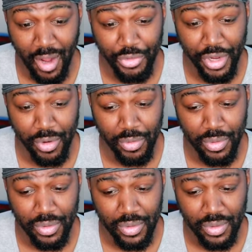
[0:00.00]
Oh
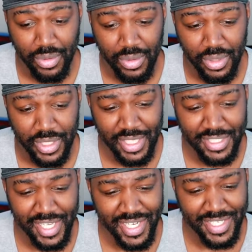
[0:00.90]
no. Is that
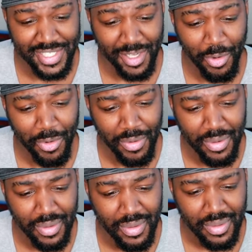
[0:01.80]
sucking his soul?